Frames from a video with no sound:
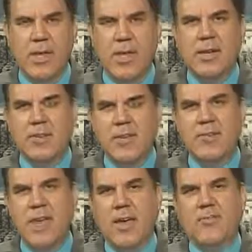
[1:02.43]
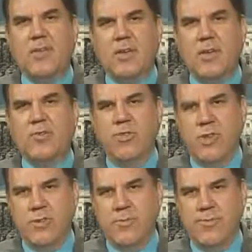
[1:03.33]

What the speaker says: and it doesn't have to negotiate.